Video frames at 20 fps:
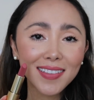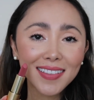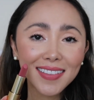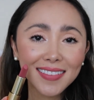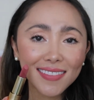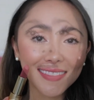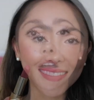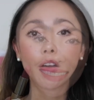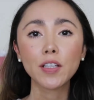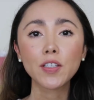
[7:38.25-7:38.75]

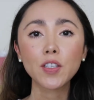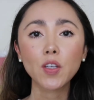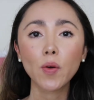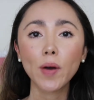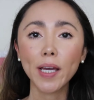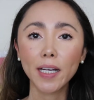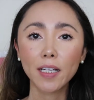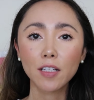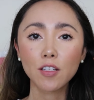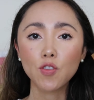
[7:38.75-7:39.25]
Now let's go
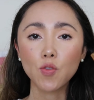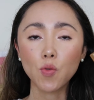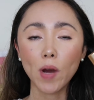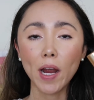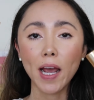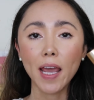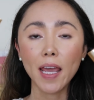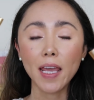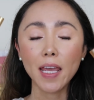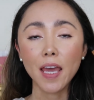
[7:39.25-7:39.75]
ahead and
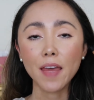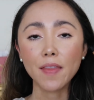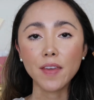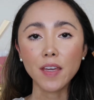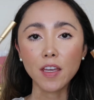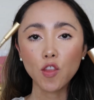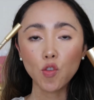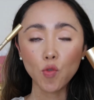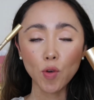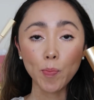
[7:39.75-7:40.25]
try
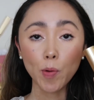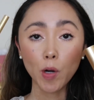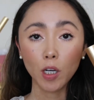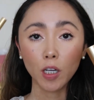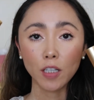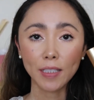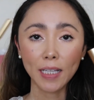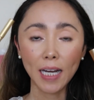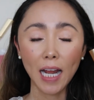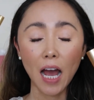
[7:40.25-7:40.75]
the three
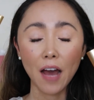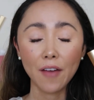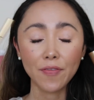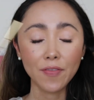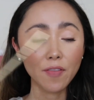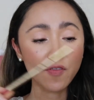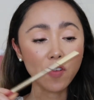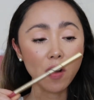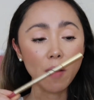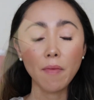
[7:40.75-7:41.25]
products that I
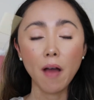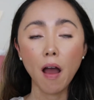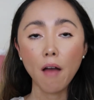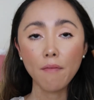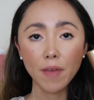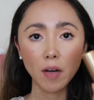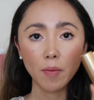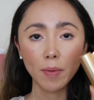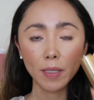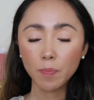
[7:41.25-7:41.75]
have from
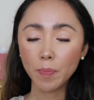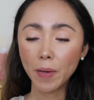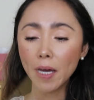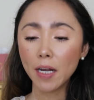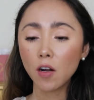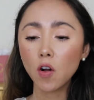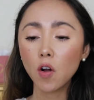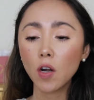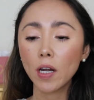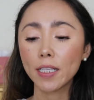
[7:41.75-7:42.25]
Velvet
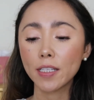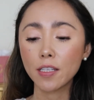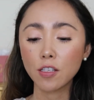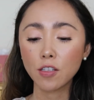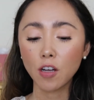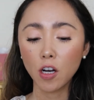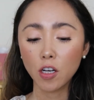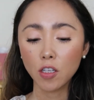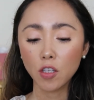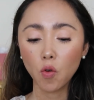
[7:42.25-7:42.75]
Petal. Let's
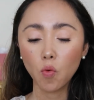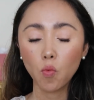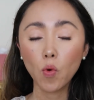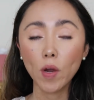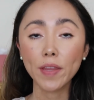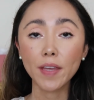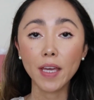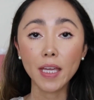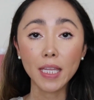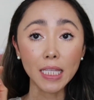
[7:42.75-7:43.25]
start
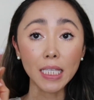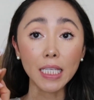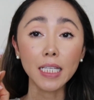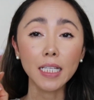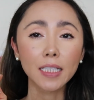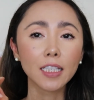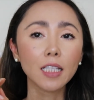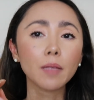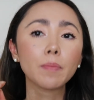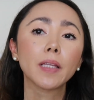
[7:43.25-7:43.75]
with
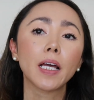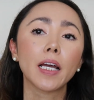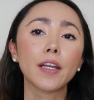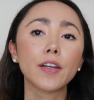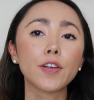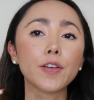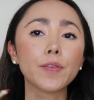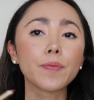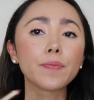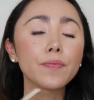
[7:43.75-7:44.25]
the lip
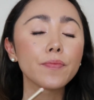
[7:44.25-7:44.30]
liner.